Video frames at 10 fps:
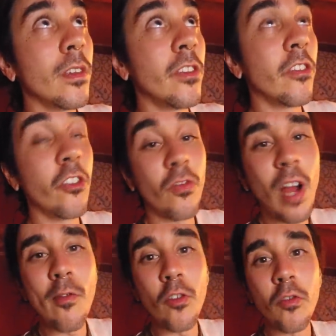It's a
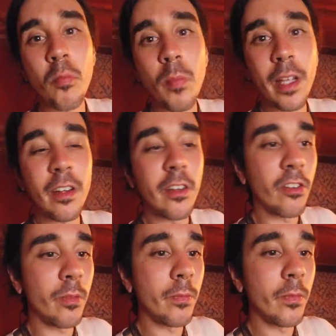survival
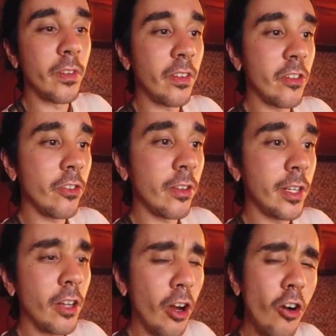mechanism,
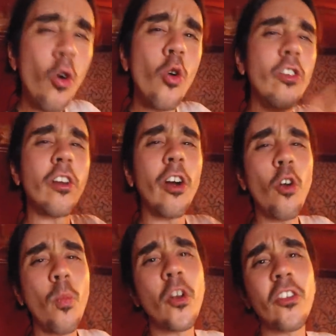essentially. Our
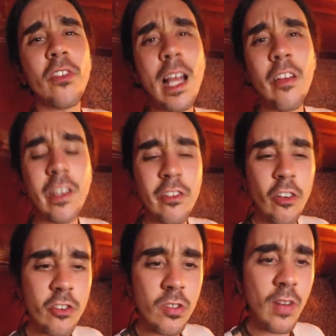whole personalities
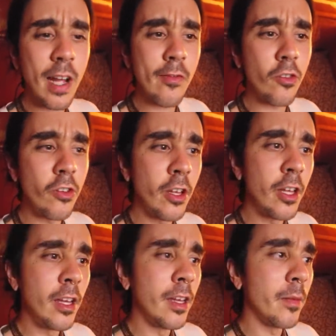are a survival
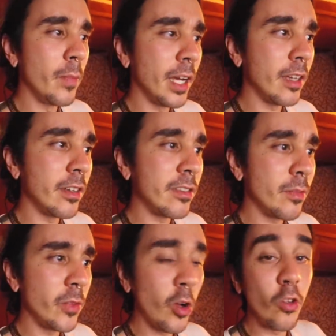
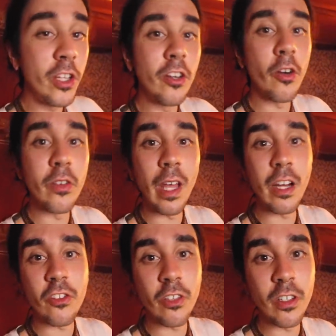mechanism. The whole ego is
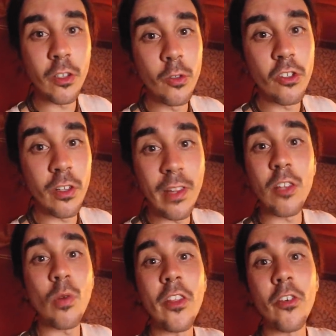actually an illusion.
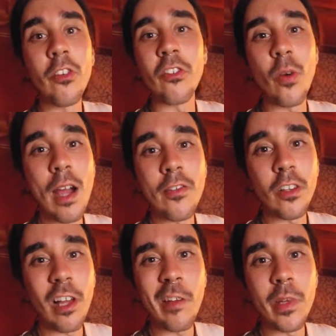That's why there is no
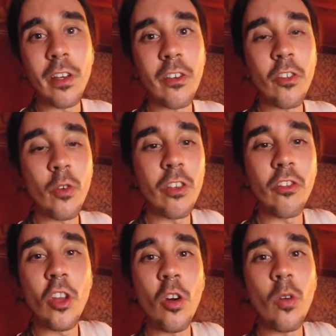afterlife, because there is
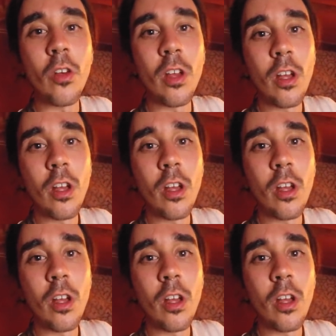no